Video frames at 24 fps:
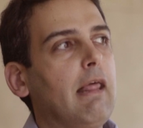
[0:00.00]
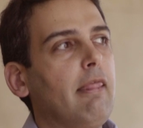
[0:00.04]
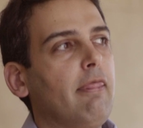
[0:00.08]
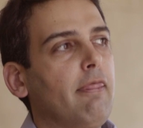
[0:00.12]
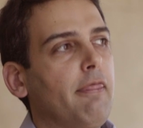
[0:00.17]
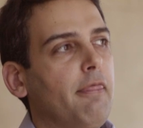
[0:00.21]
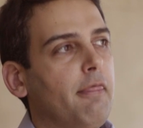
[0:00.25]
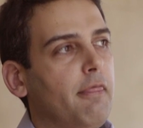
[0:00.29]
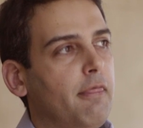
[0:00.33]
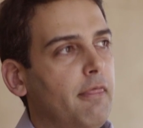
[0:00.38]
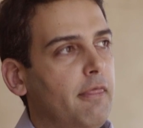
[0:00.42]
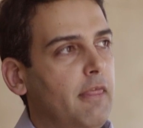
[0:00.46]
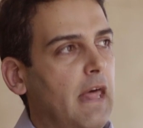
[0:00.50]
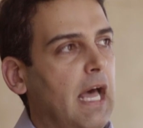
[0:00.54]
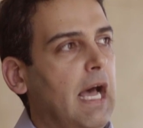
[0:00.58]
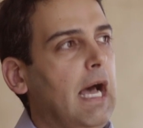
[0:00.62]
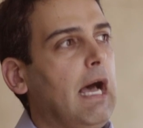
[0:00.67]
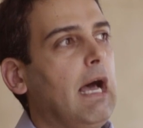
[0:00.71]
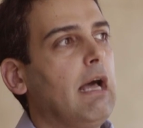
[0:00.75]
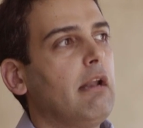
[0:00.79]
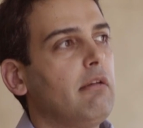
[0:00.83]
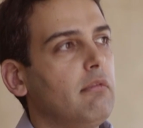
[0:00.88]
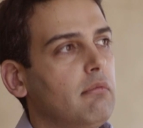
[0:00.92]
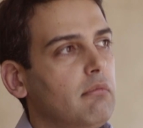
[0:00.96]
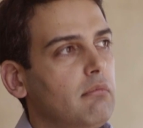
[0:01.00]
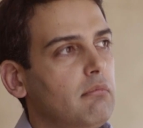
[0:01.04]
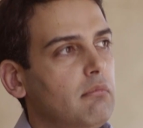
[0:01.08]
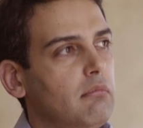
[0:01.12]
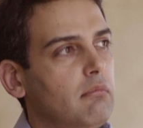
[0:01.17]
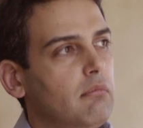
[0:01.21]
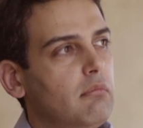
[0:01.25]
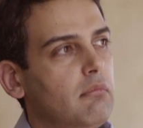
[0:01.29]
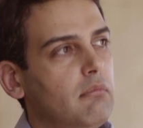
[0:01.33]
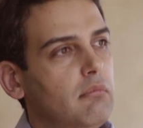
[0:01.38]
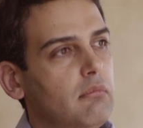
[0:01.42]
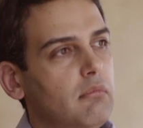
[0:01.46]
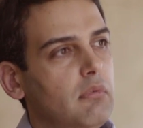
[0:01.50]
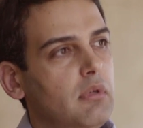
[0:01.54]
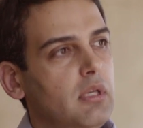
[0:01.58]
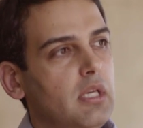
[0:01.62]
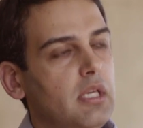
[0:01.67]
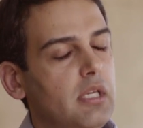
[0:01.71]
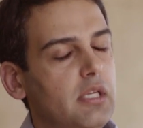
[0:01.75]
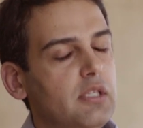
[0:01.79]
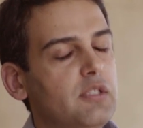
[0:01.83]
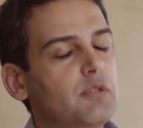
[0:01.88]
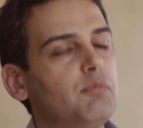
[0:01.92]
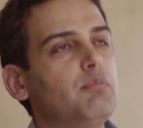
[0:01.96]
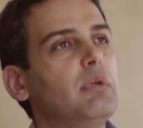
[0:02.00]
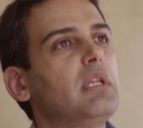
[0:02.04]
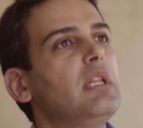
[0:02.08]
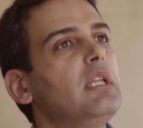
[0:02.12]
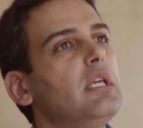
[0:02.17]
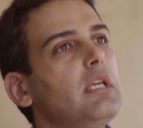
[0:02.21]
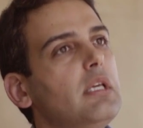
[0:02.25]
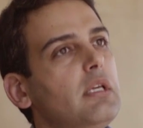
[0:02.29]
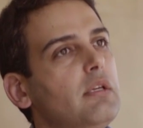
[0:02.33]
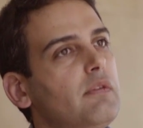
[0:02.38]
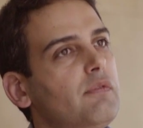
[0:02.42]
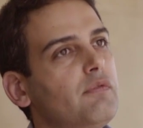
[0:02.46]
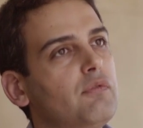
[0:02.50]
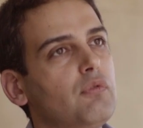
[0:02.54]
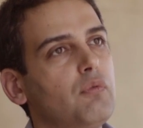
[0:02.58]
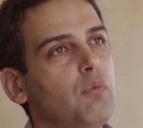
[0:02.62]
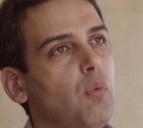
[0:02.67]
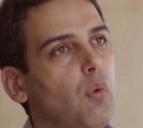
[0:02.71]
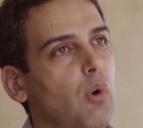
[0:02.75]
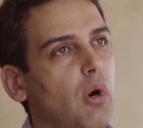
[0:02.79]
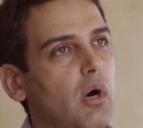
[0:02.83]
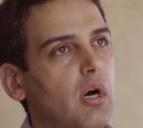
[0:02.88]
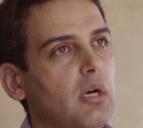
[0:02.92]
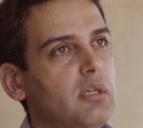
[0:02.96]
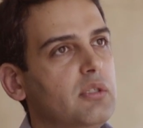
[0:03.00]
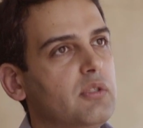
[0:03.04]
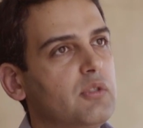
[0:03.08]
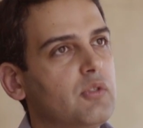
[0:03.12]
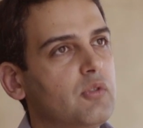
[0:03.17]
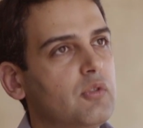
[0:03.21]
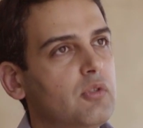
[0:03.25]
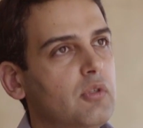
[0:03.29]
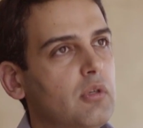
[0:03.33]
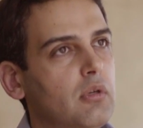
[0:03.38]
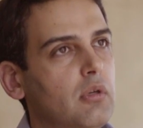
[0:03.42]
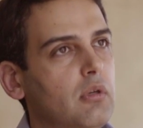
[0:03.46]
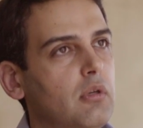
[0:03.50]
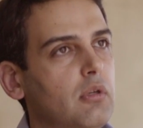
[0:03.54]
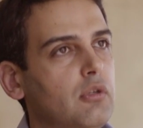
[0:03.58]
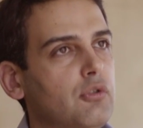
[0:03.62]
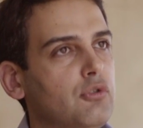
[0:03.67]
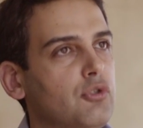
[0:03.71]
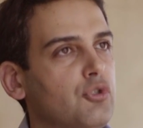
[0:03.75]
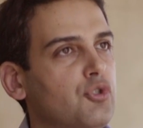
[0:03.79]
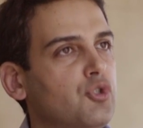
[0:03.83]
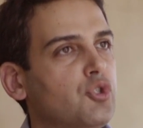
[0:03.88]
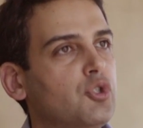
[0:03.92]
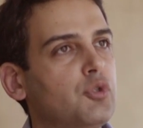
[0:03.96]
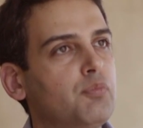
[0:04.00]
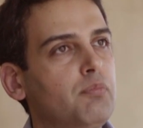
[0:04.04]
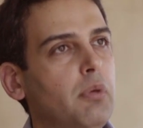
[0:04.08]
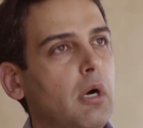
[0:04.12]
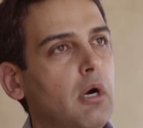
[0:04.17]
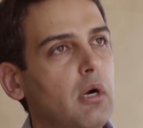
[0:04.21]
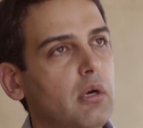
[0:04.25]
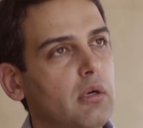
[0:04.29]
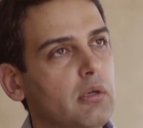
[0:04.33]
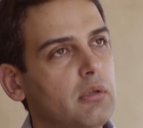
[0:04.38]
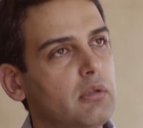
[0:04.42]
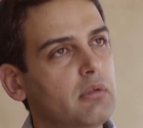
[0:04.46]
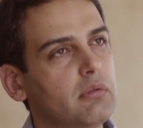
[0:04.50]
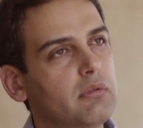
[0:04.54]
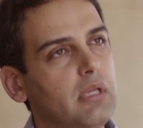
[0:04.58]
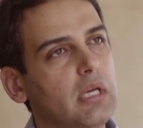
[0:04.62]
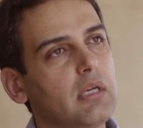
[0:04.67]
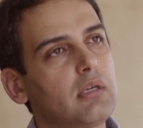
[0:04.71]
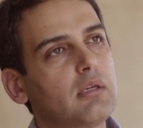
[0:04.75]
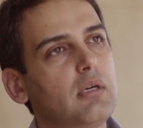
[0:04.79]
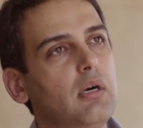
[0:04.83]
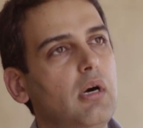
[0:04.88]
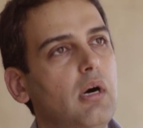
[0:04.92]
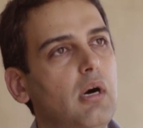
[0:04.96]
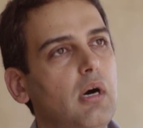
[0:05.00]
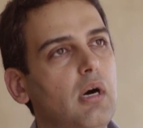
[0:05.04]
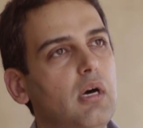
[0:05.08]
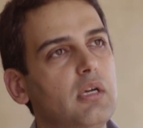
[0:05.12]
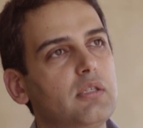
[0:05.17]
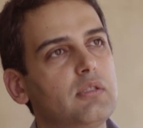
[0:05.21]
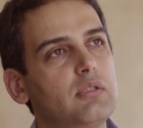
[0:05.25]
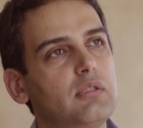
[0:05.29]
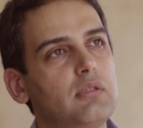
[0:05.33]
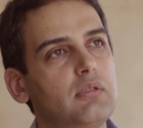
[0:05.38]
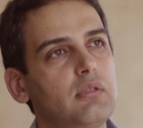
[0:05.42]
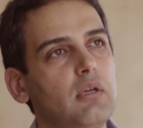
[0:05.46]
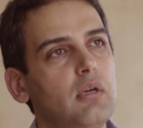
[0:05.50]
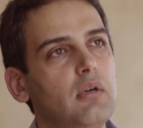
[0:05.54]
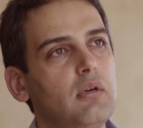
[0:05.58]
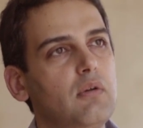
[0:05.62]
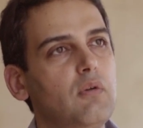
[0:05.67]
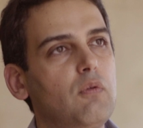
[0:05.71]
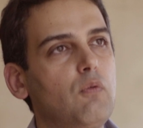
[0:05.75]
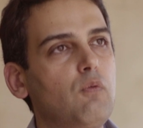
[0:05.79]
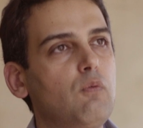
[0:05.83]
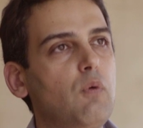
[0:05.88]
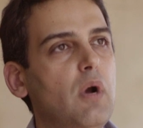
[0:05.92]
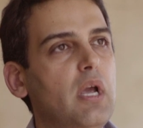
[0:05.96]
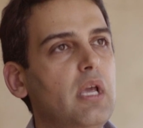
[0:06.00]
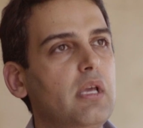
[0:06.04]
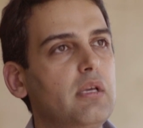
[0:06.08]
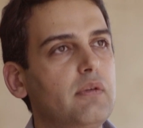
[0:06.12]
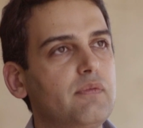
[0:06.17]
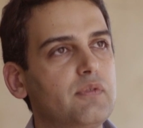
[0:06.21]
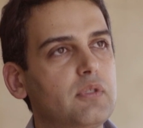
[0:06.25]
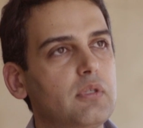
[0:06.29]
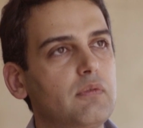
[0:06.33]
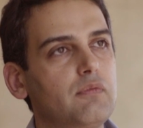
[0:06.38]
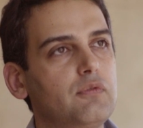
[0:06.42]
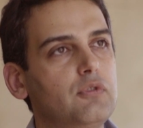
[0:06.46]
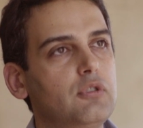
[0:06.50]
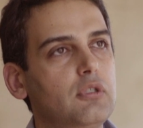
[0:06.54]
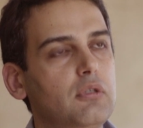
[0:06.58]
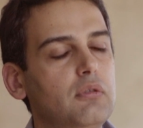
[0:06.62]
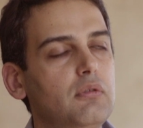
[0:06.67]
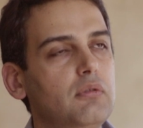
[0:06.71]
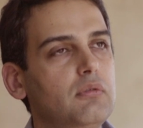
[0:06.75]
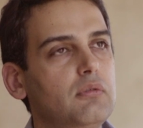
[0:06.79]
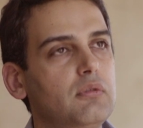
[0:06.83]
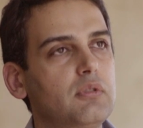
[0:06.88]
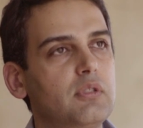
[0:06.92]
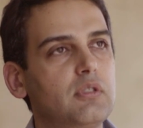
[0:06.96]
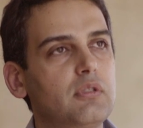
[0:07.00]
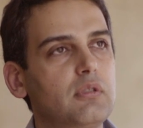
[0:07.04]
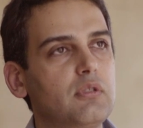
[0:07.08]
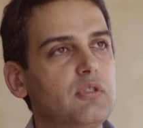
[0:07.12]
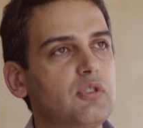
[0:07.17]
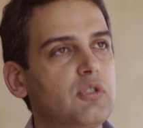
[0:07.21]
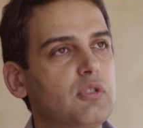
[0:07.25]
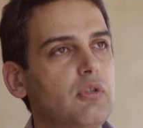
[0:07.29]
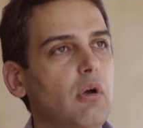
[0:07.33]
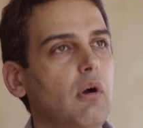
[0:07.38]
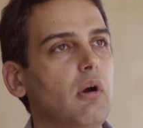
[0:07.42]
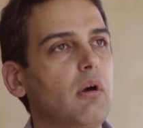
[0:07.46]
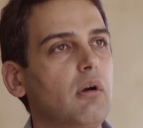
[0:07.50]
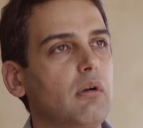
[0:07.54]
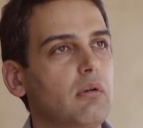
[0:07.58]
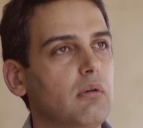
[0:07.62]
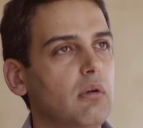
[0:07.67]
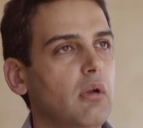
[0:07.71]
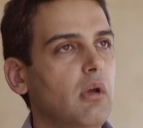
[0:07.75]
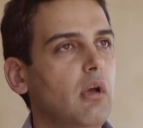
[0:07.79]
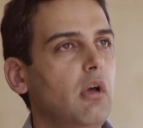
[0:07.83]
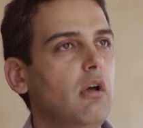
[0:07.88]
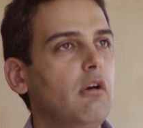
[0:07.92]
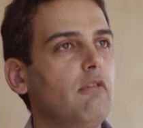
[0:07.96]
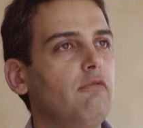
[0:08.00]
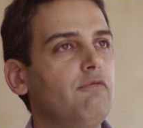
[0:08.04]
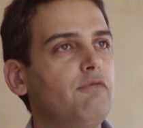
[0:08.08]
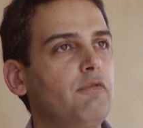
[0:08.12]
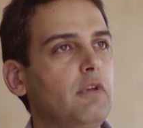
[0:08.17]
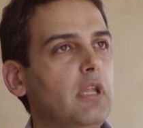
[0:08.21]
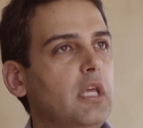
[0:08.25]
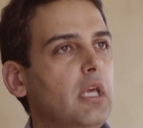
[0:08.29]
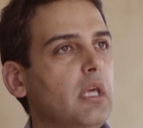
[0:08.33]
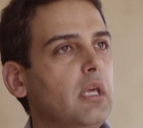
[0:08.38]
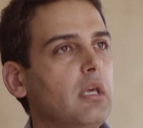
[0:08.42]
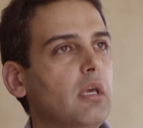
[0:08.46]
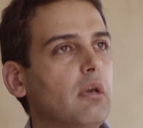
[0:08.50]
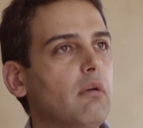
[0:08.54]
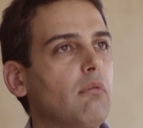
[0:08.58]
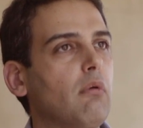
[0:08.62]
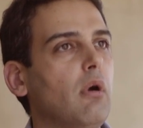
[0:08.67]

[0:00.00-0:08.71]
And that, it is believed, was the spark that caused waves of Jews to start fleeing